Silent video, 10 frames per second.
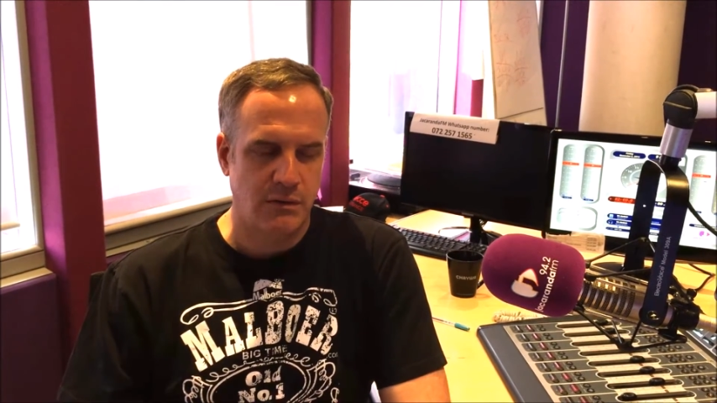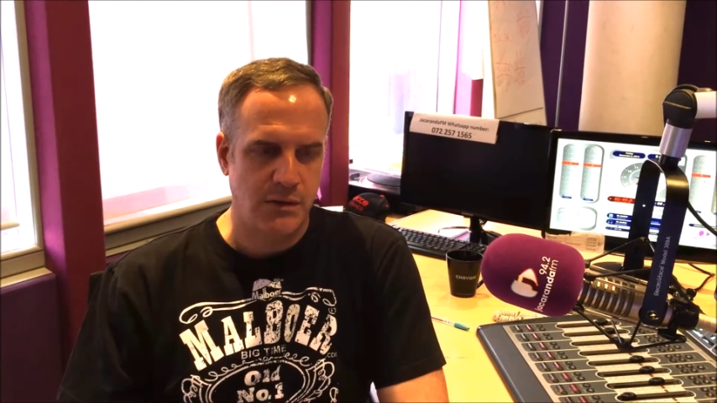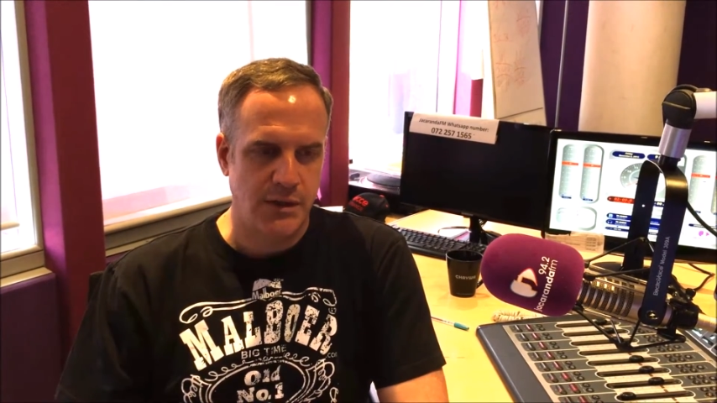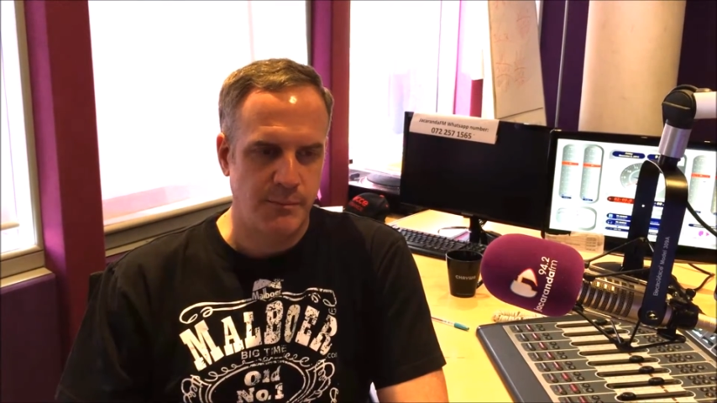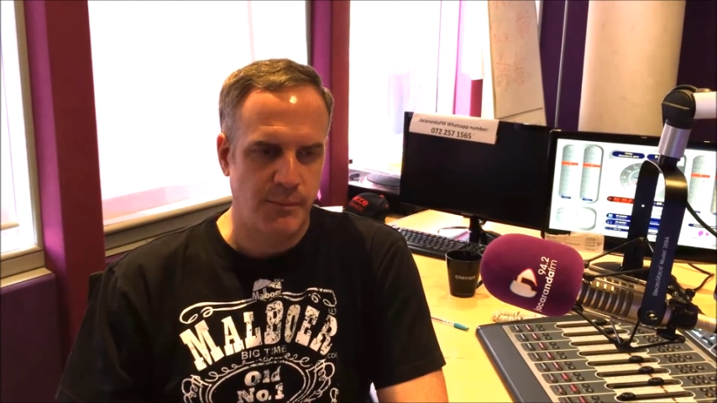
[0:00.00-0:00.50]

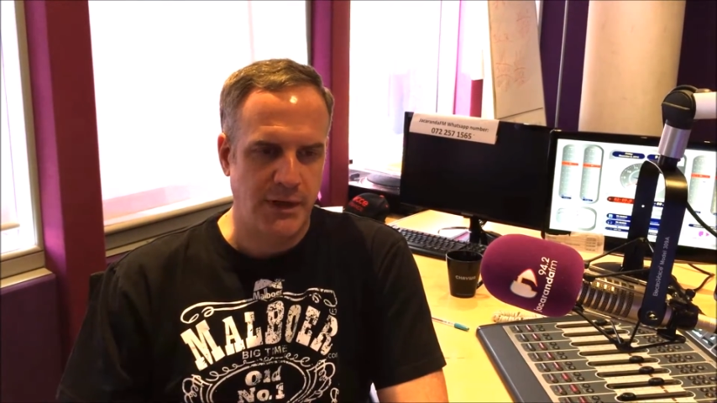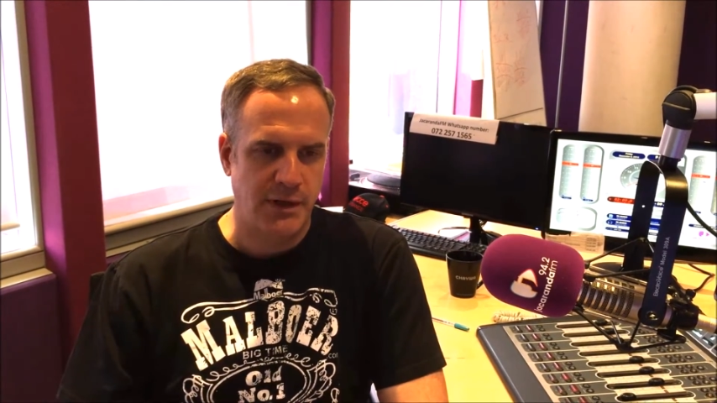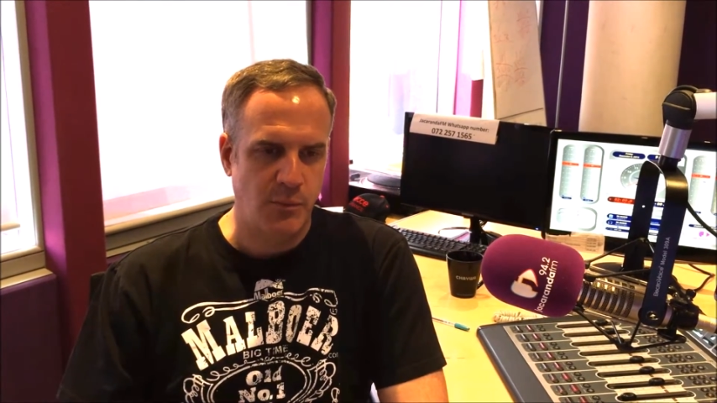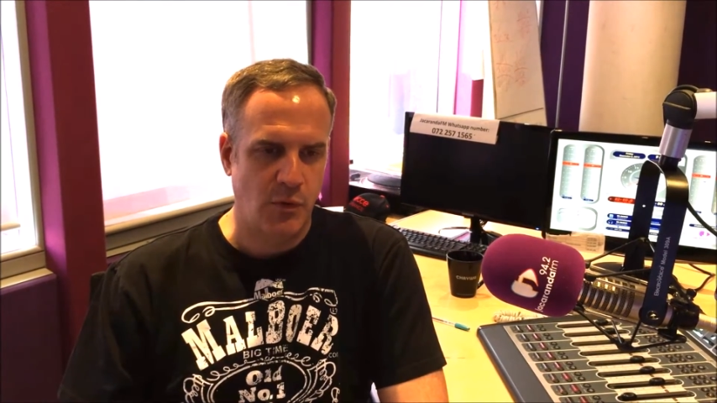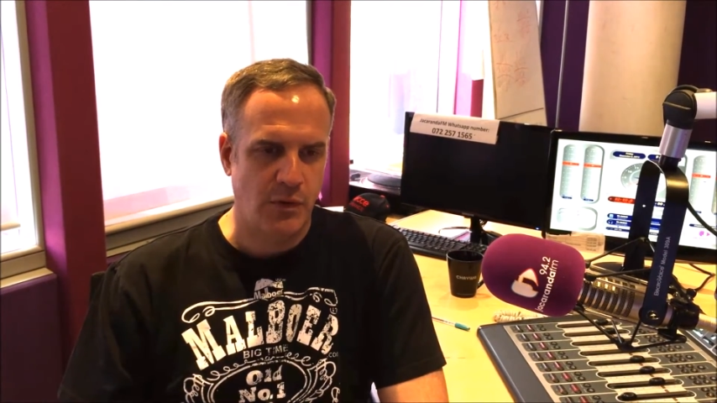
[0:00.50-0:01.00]

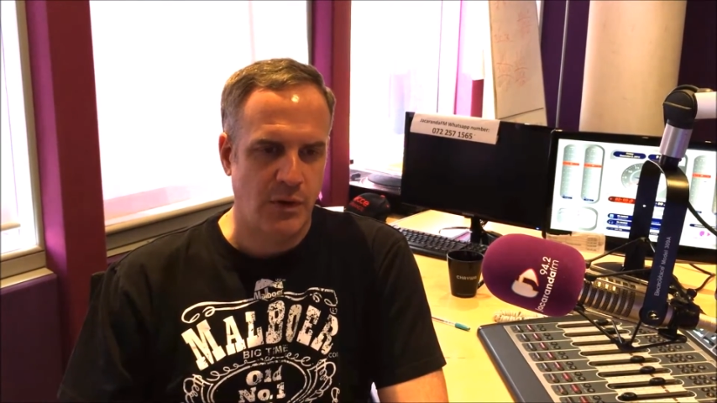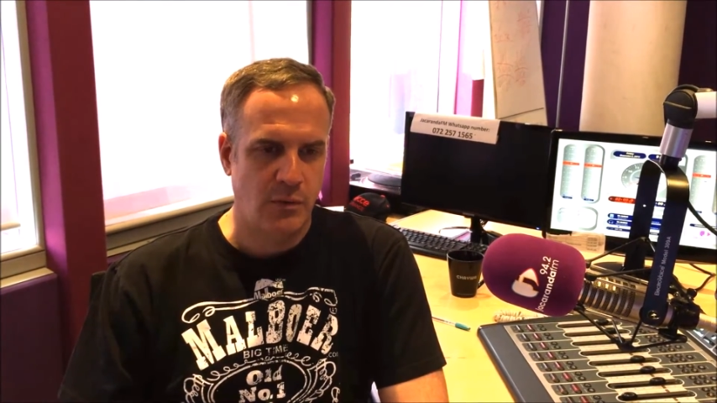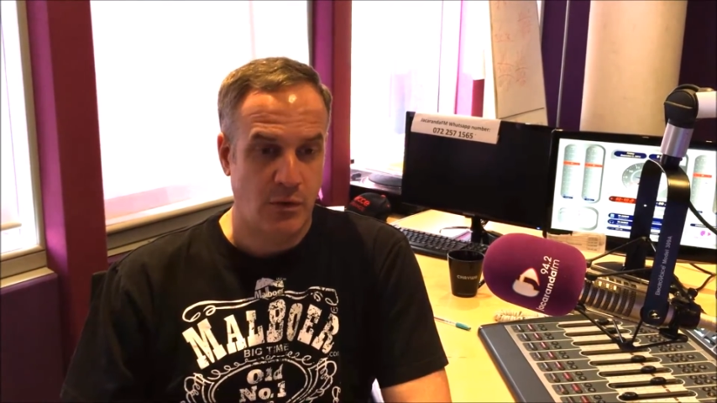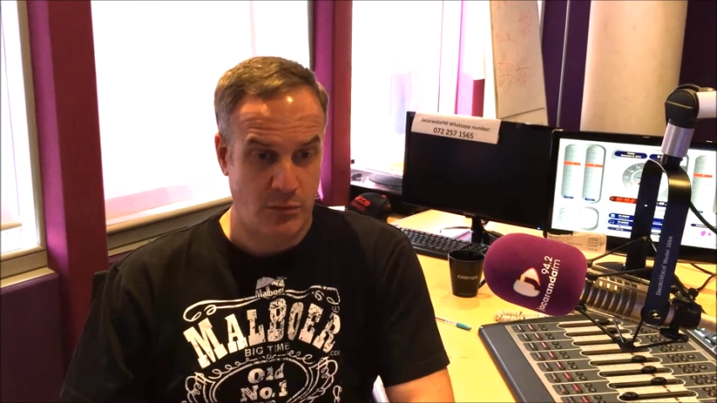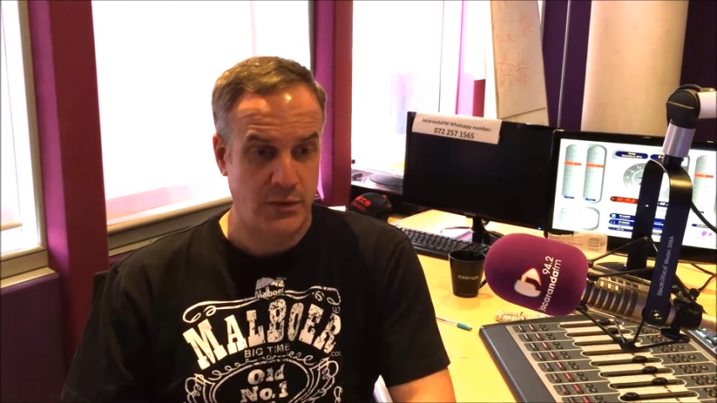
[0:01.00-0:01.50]

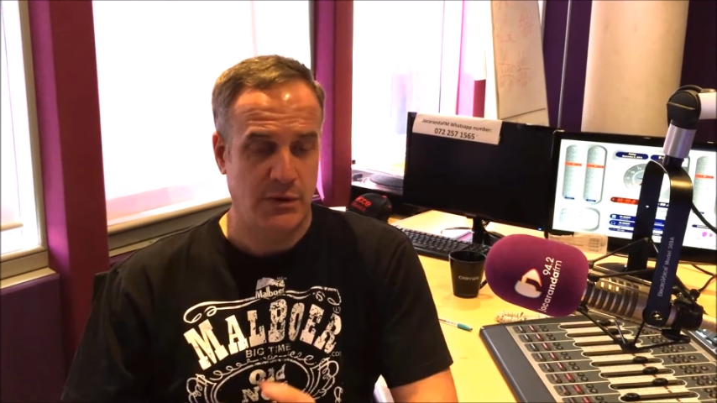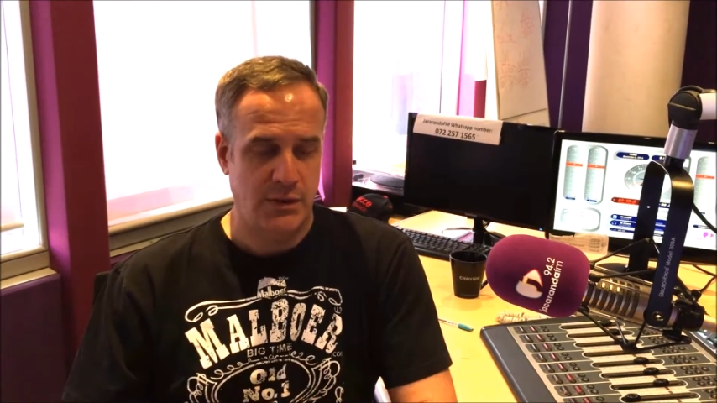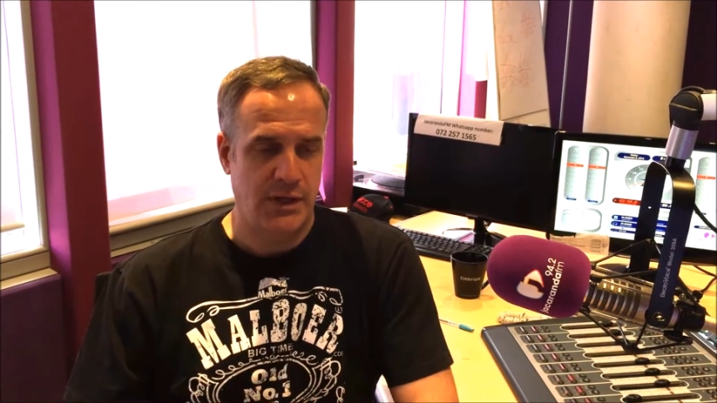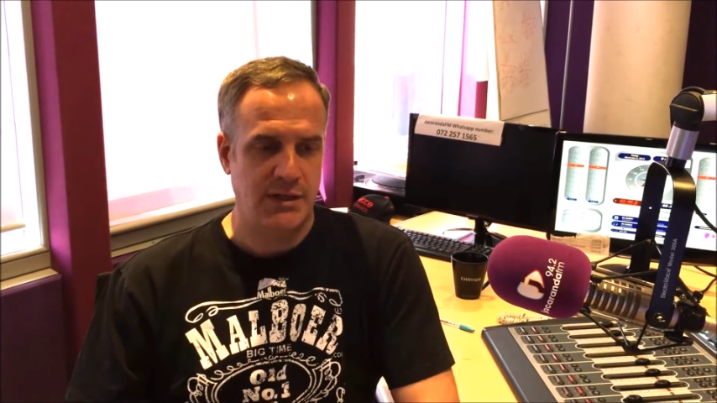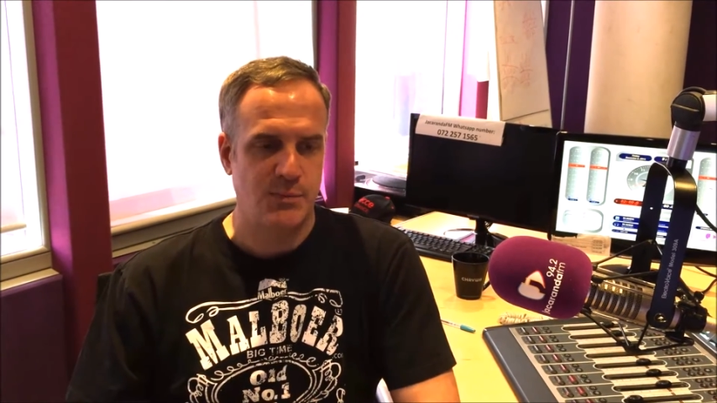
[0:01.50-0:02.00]
on
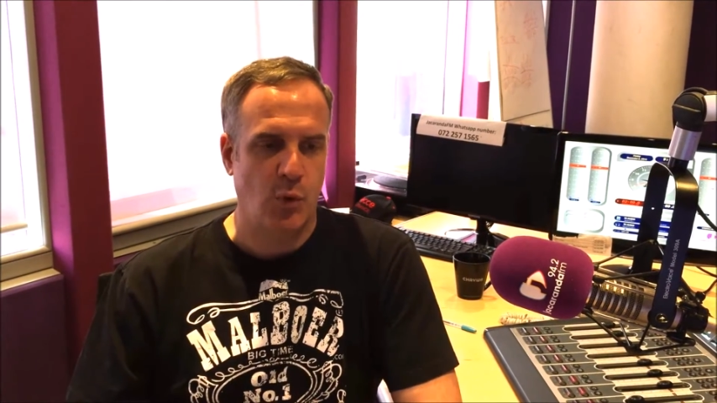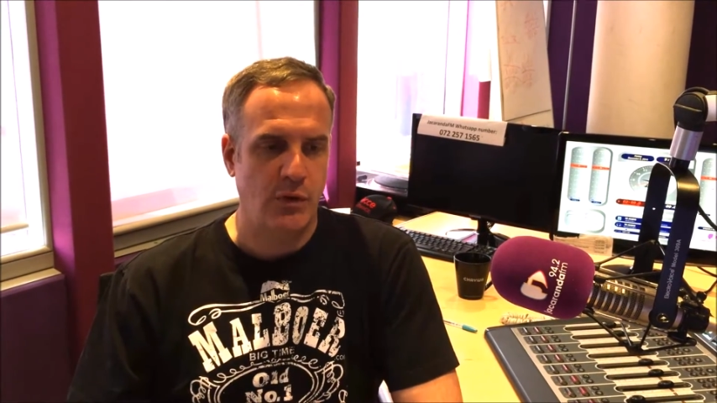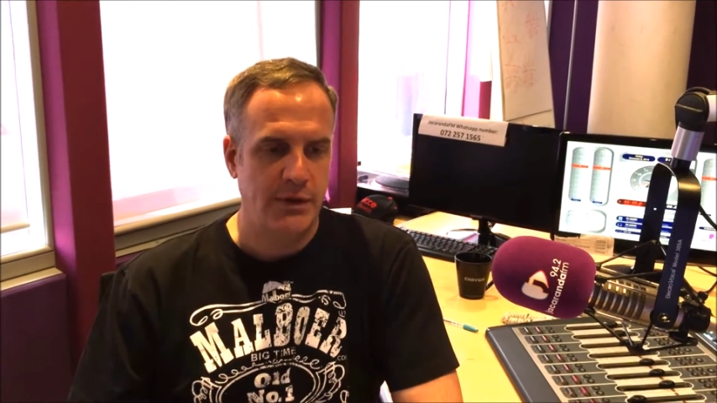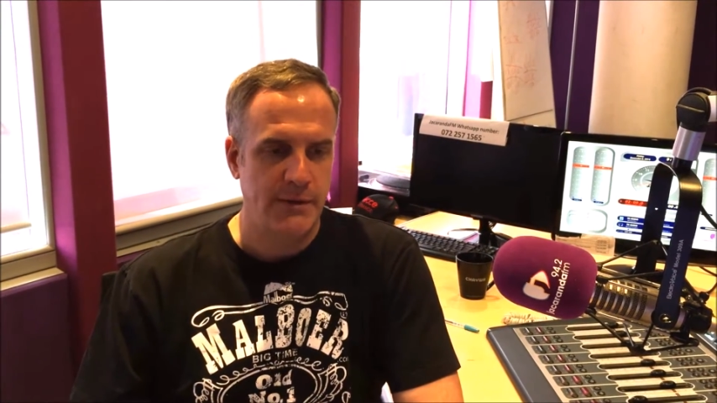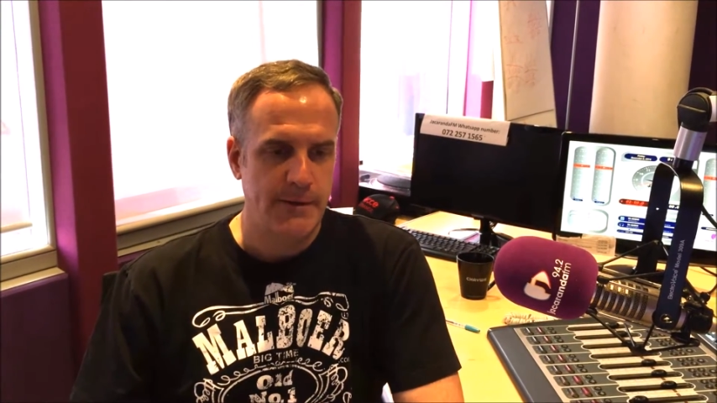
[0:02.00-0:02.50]
next
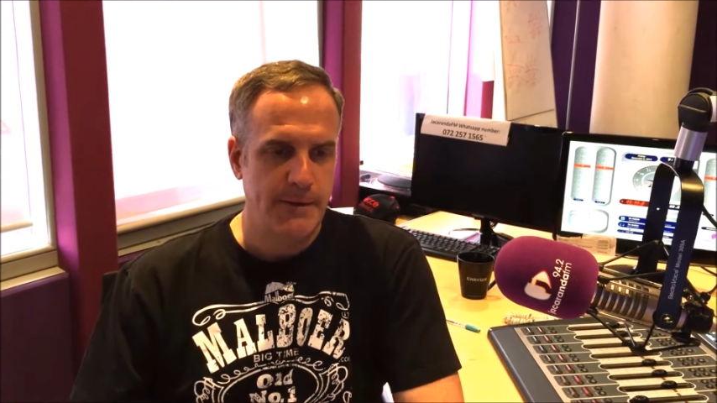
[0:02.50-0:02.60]
morning.